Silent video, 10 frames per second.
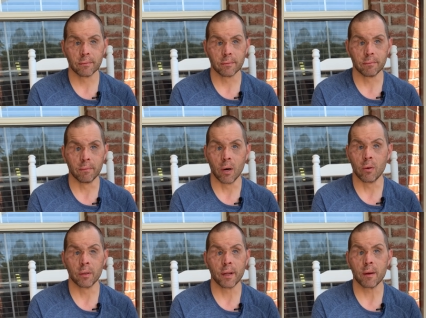
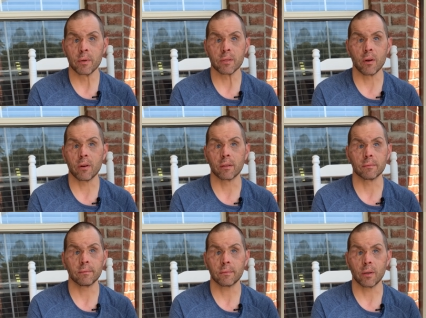mow a neighbor's
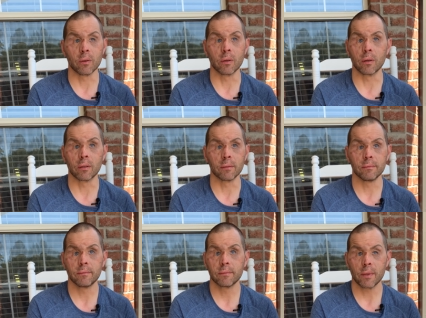lawn or
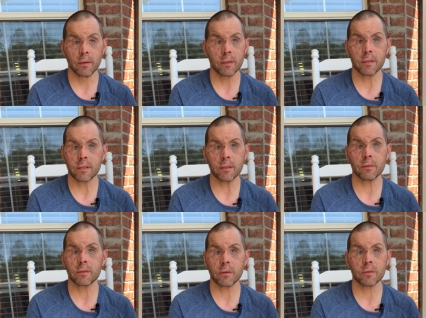you can still
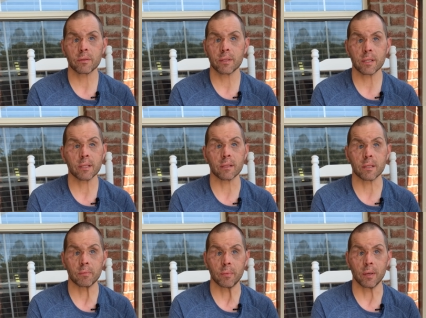social
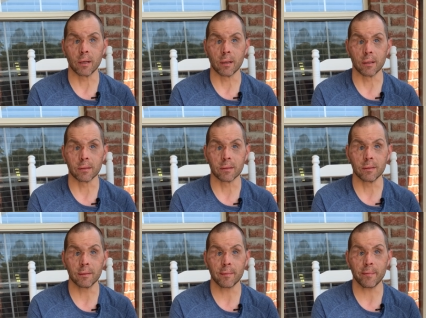distance uh,
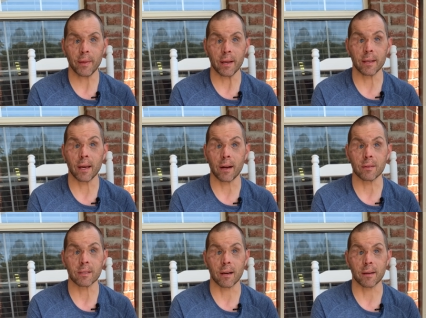and get
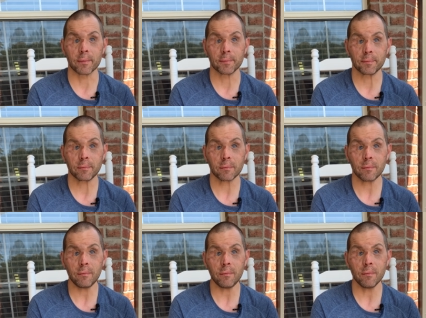outside.
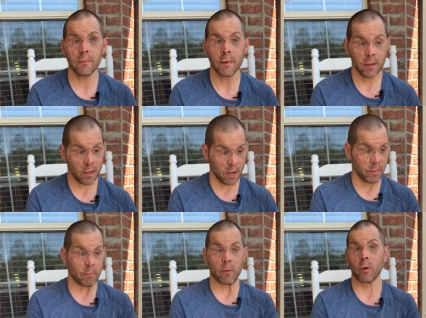I'm
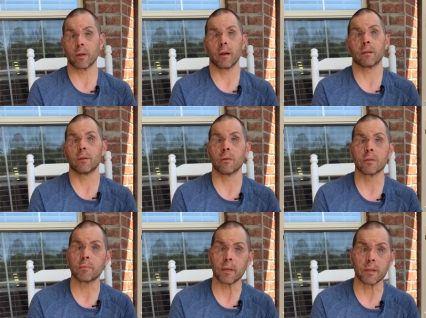in my workout
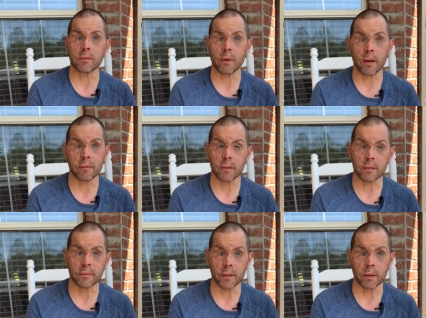clothes because right after
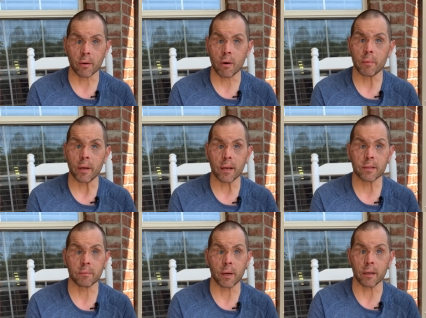this video, I'm going to head
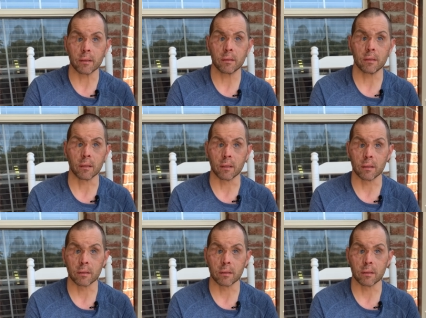to my uh,